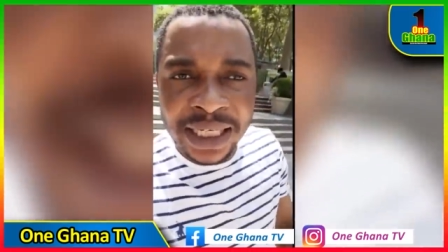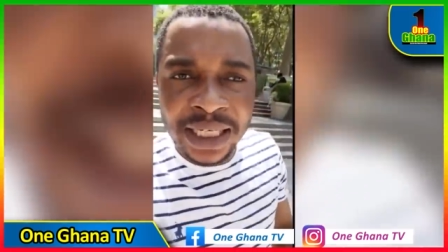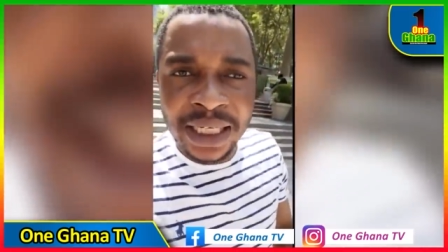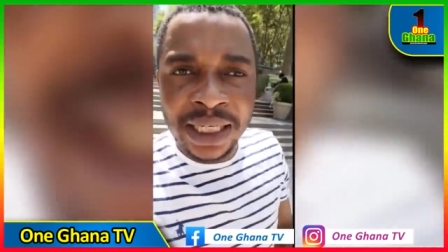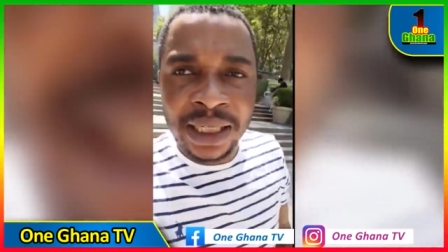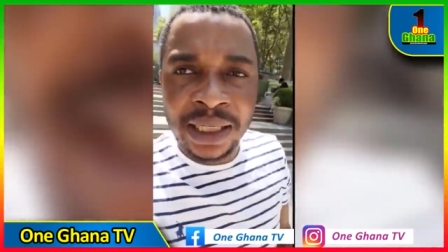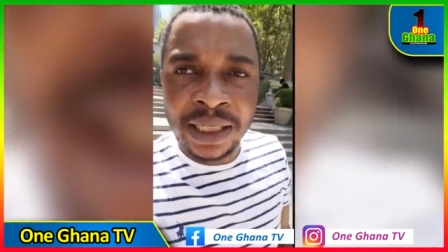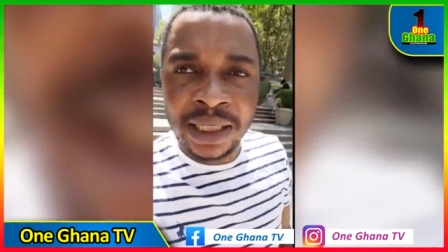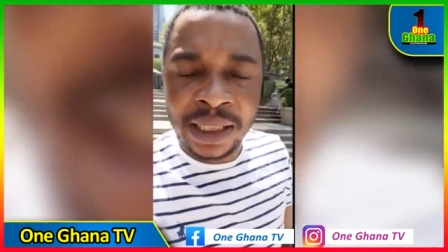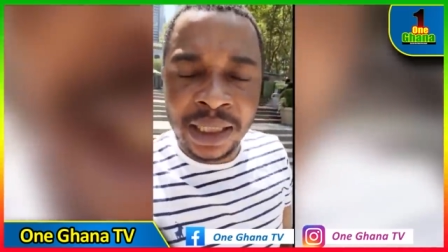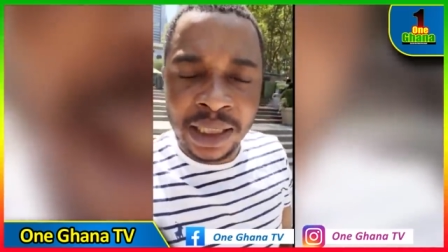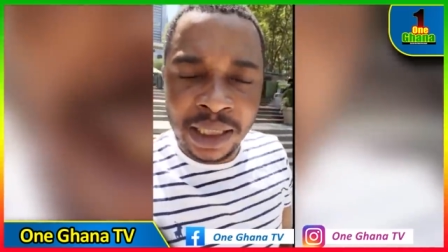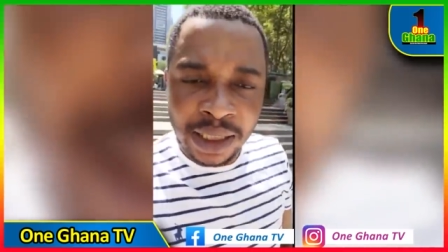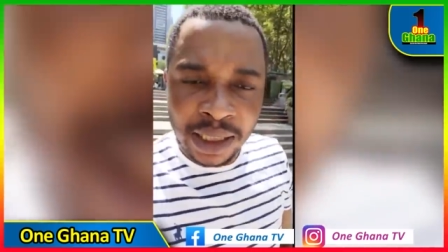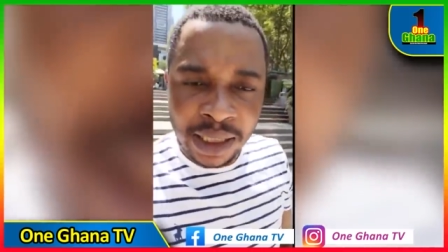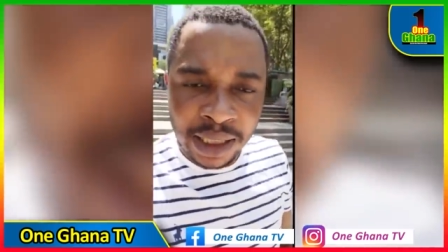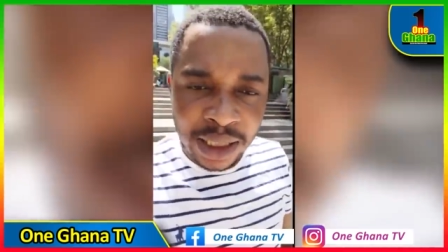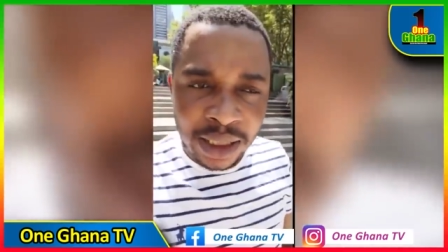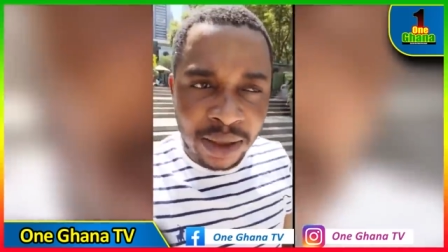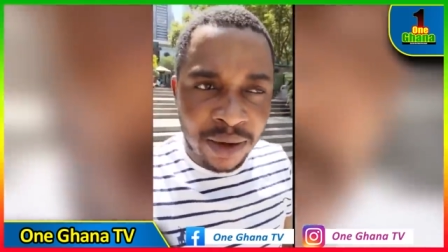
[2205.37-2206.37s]

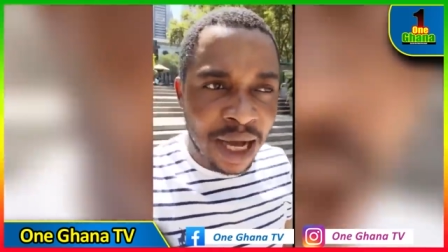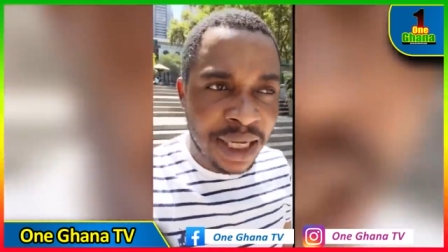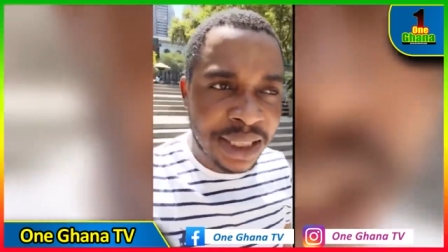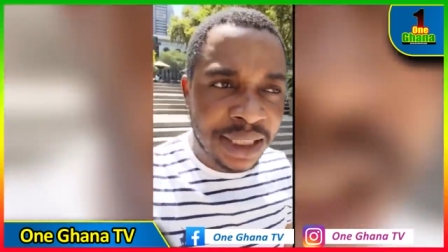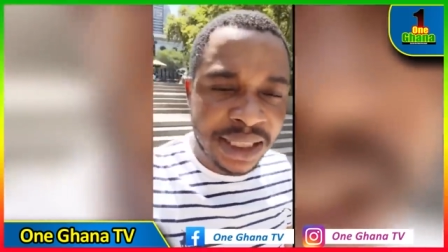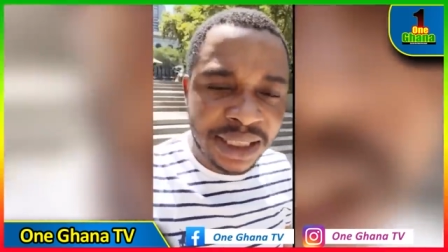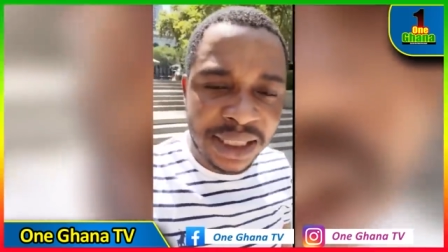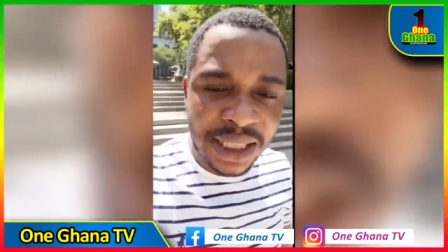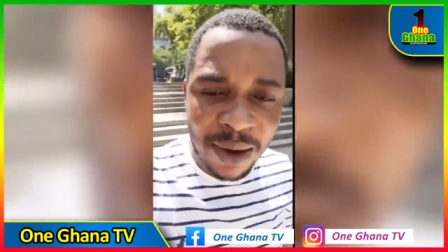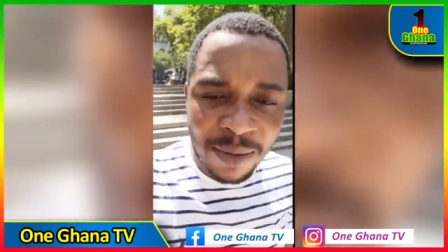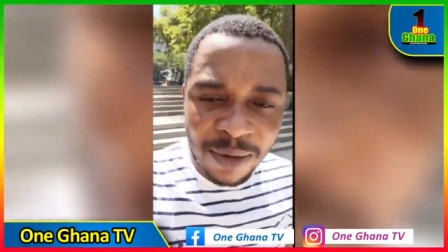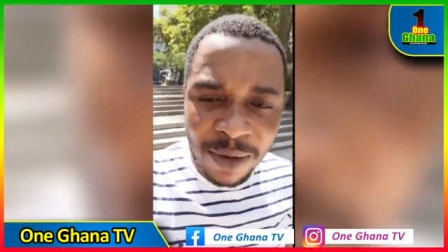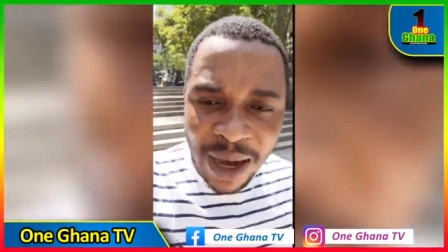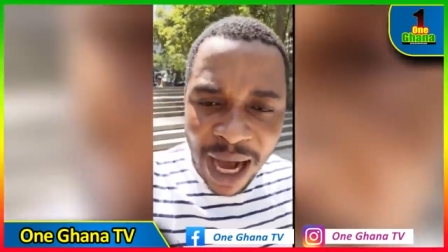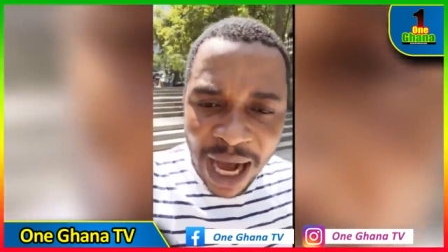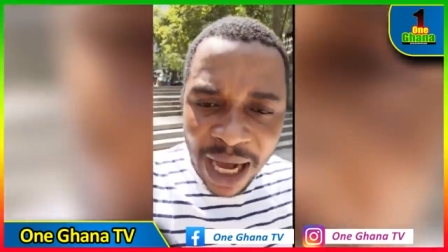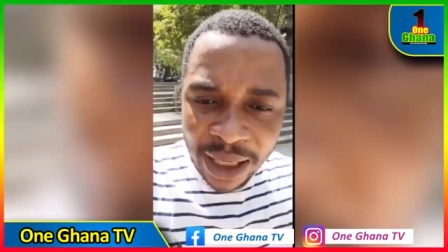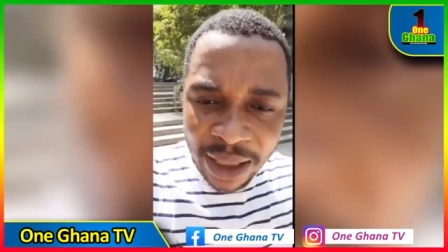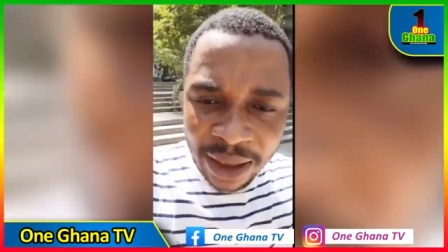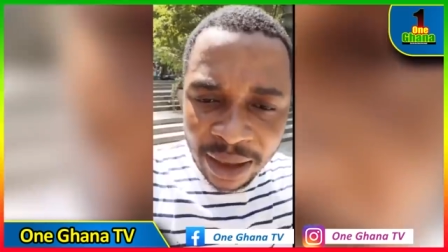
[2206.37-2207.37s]
I see a
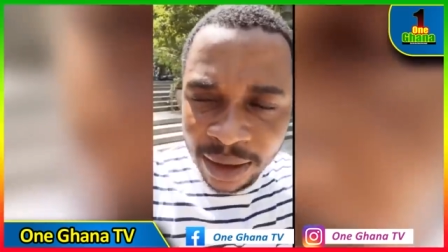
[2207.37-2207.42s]
biba.